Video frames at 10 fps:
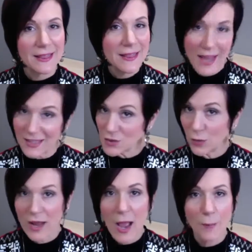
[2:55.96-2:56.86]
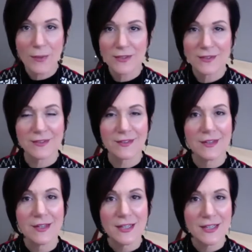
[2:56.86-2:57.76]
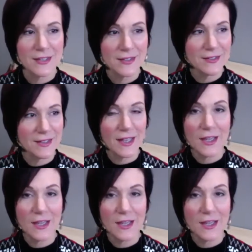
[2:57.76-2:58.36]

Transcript: that's what happens is